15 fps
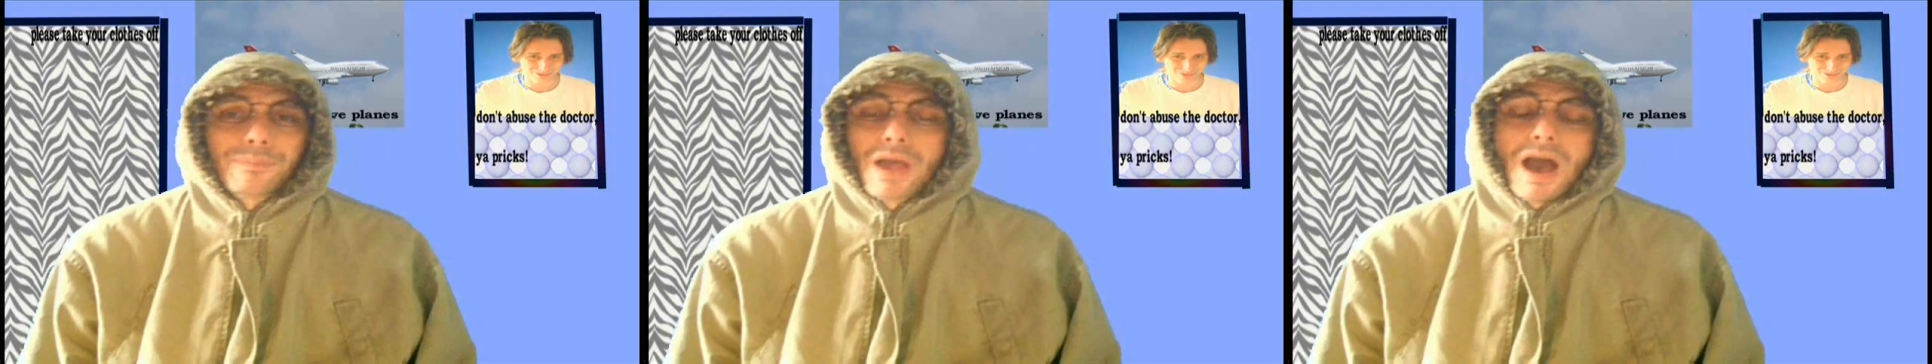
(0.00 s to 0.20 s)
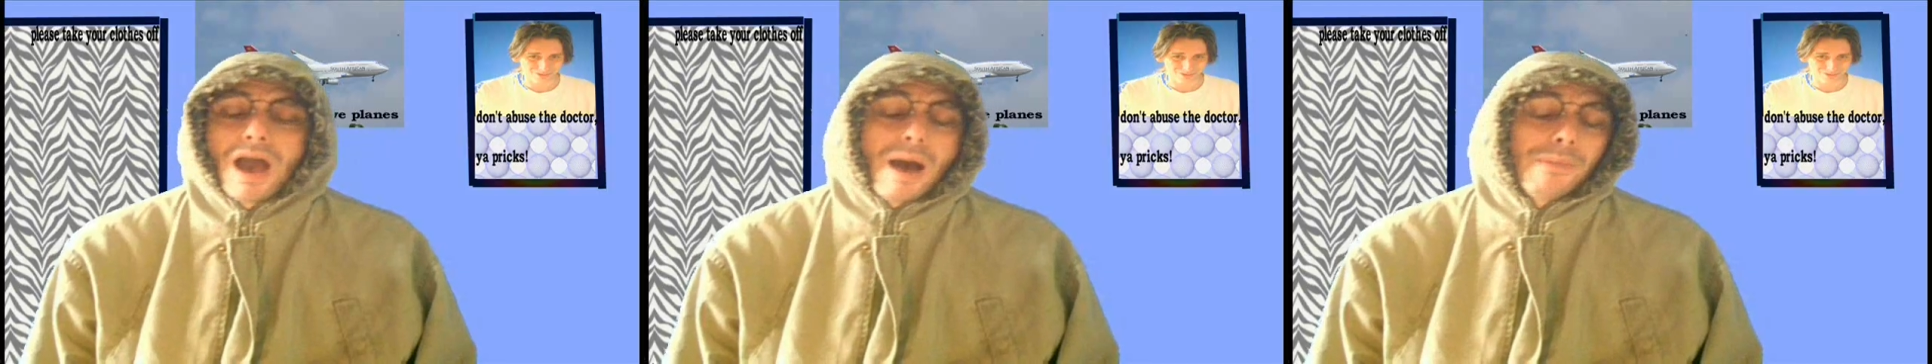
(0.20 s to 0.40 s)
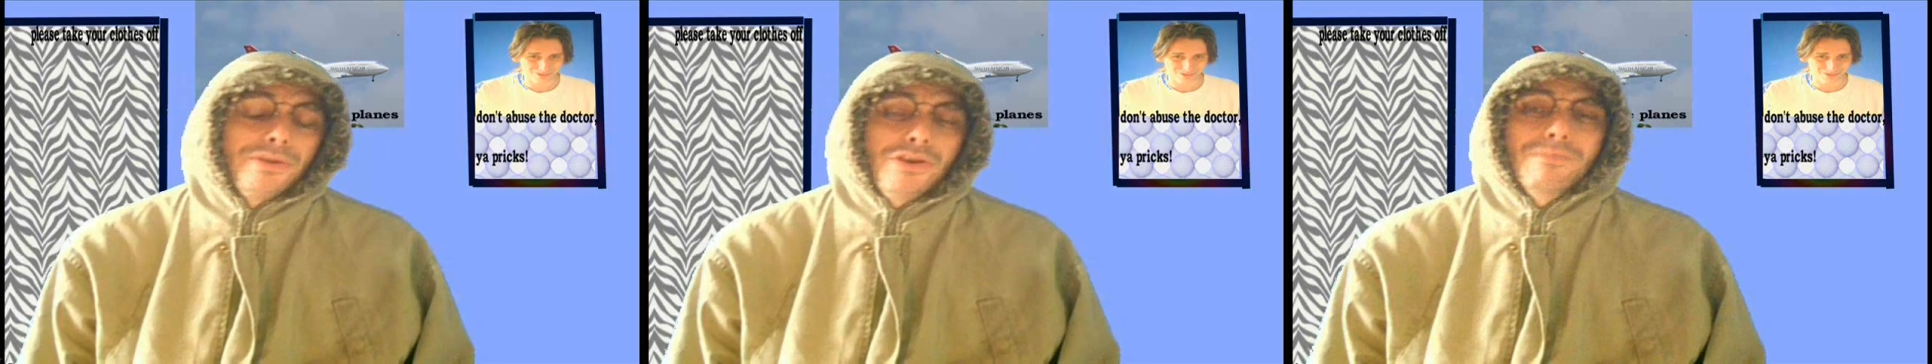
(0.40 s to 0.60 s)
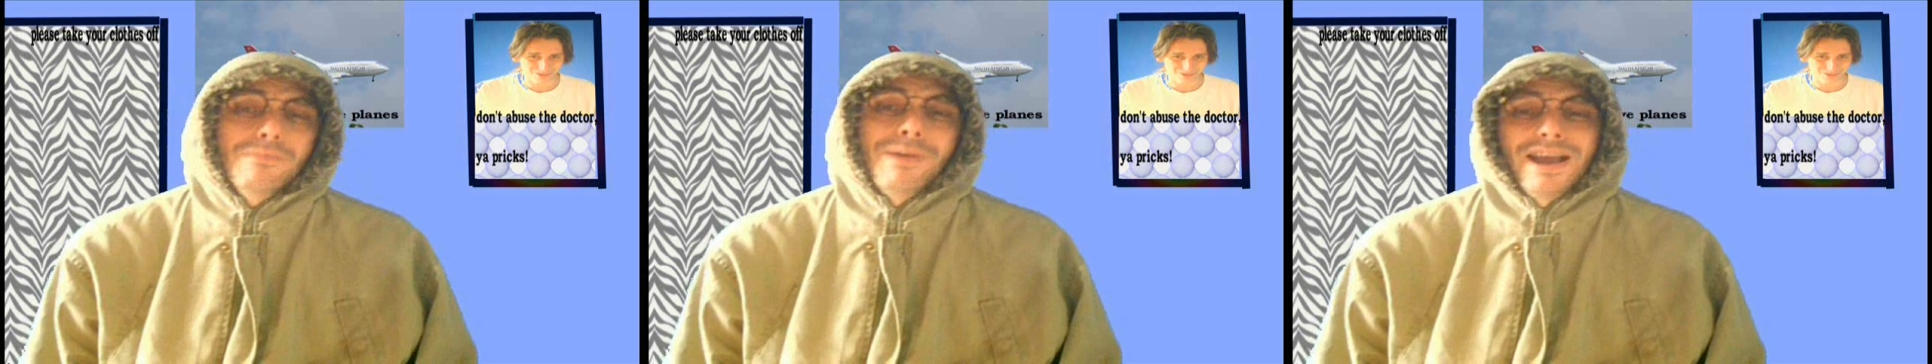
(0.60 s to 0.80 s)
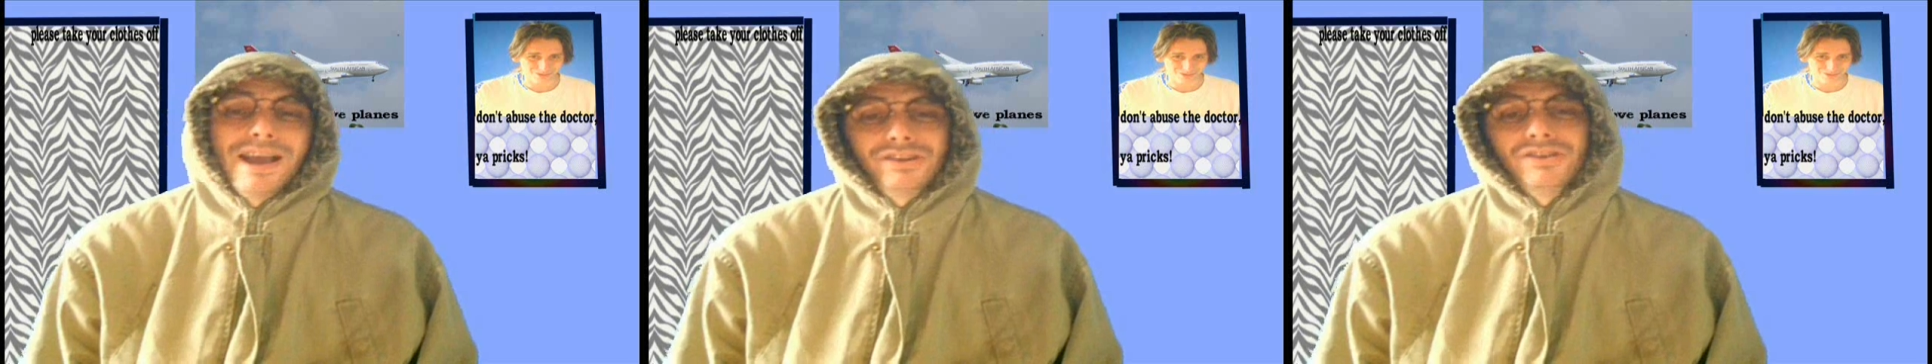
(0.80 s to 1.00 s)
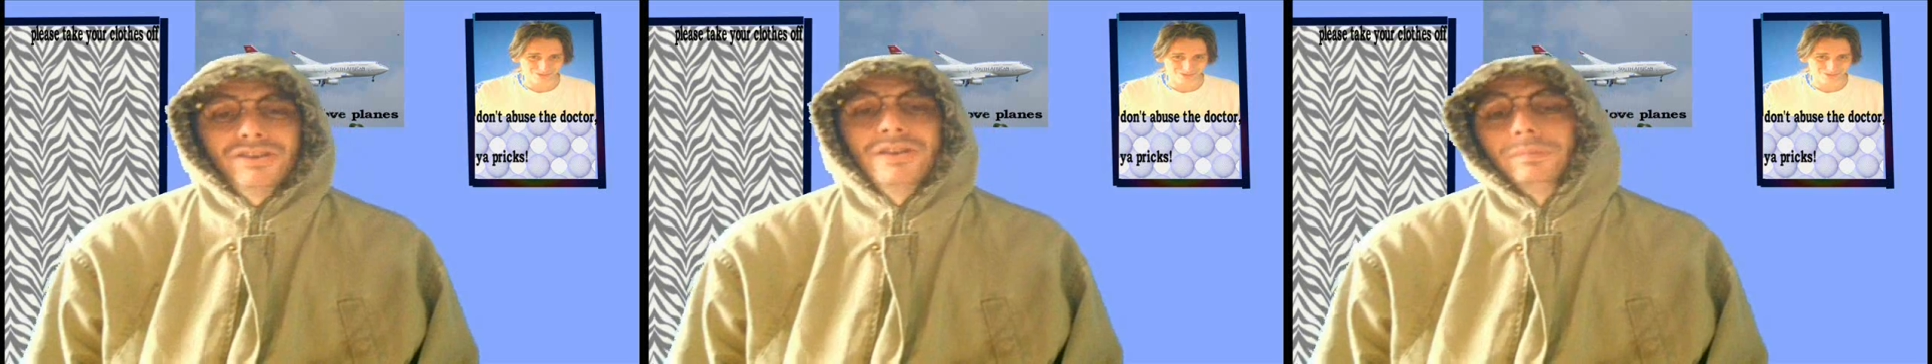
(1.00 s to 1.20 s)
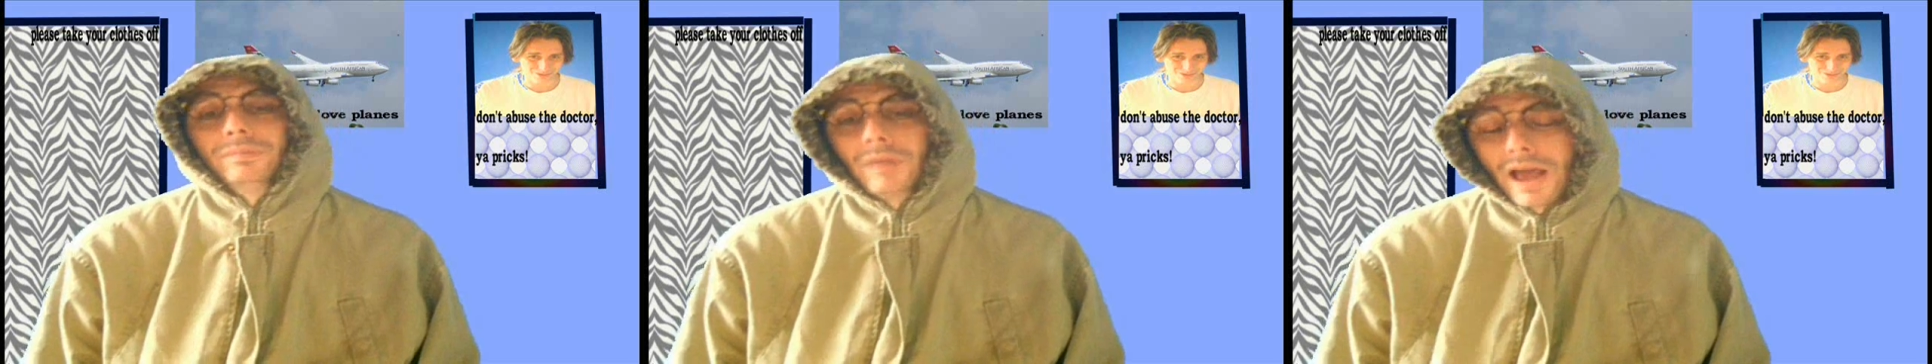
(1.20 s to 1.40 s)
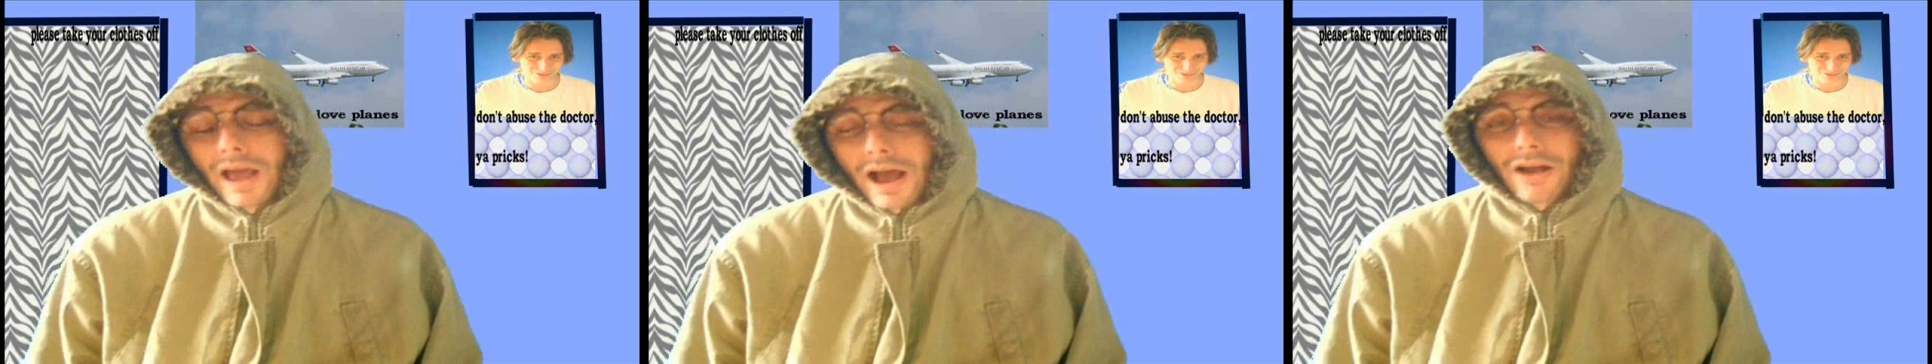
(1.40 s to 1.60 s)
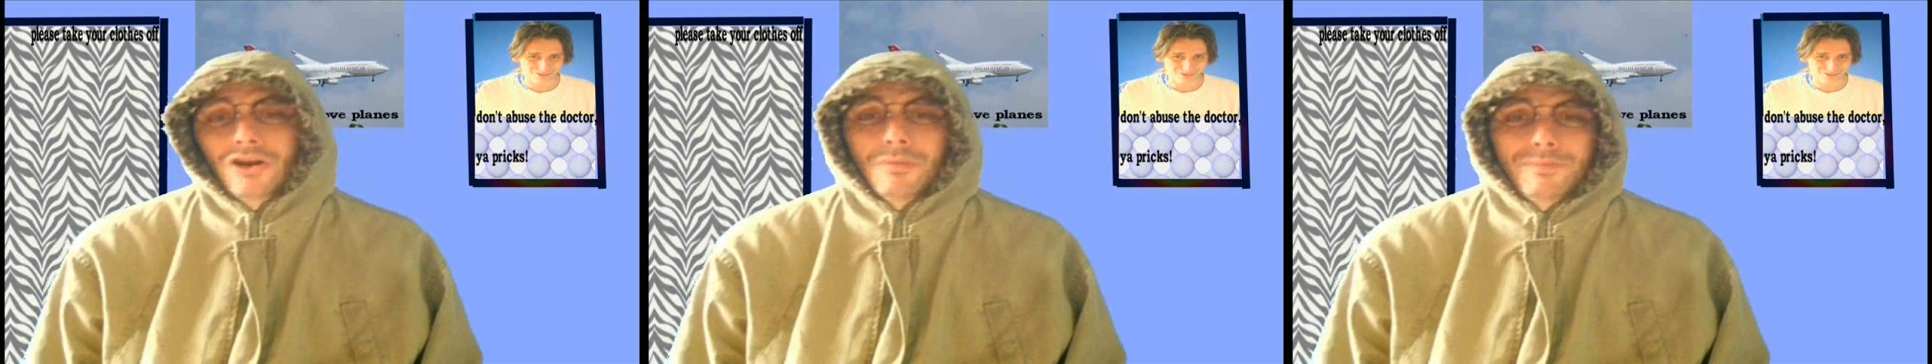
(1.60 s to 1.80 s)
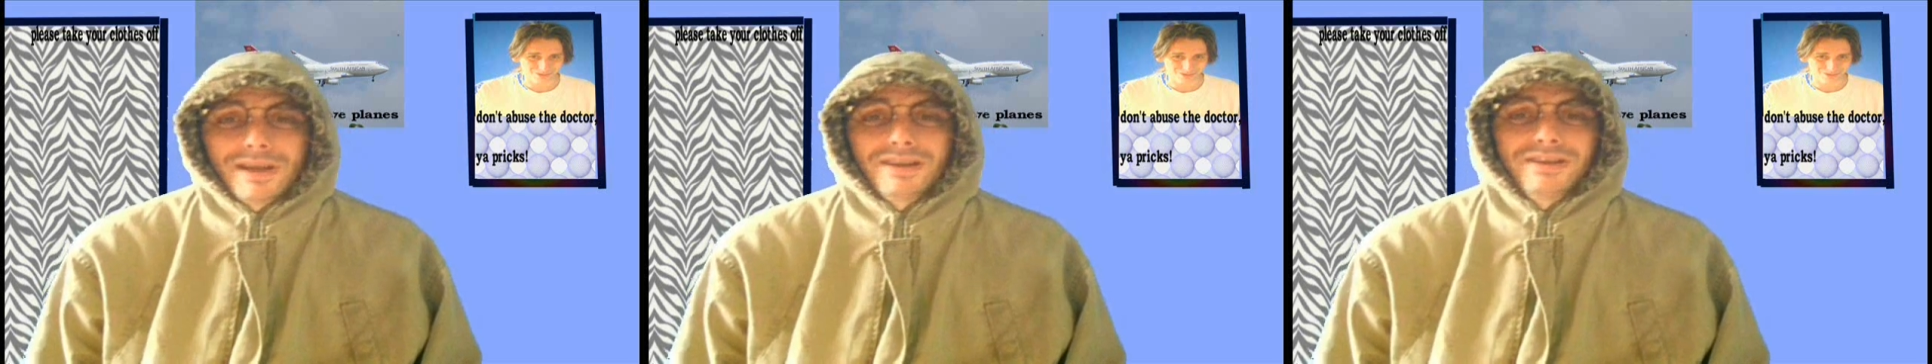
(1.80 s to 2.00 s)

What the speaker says: I'm a new patient. I could be in